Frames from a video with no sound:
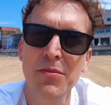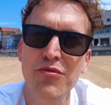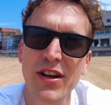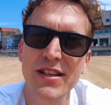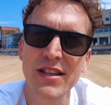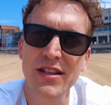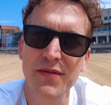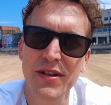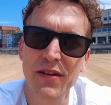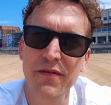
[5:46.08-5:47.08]
presence
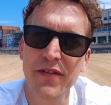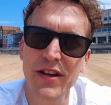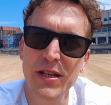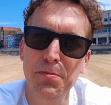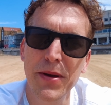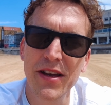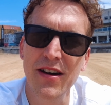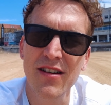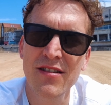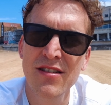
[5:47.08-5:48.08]
of something that's bigger.